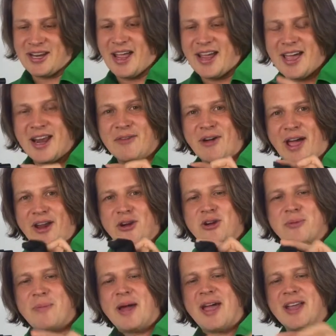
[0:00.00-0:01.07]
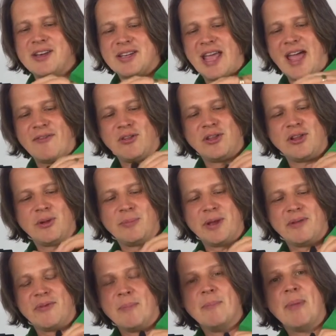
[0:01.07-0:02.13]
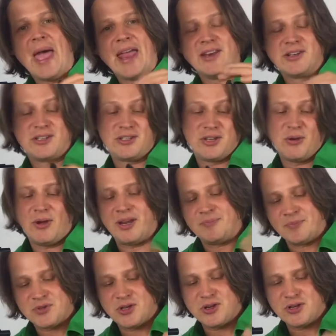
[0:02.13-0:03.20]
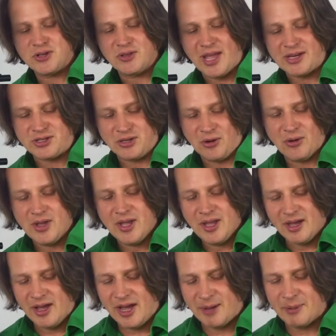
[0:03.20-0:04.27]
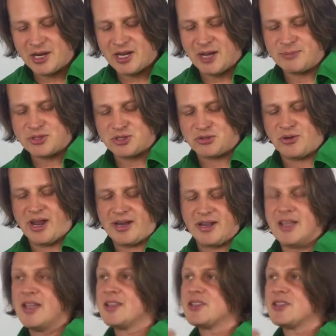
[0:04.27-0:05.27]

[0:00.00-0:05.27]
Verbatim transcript: I, I, kind of ironed mine to have a little bit of a bend to it. So you could do that too, uh, but it comes straight.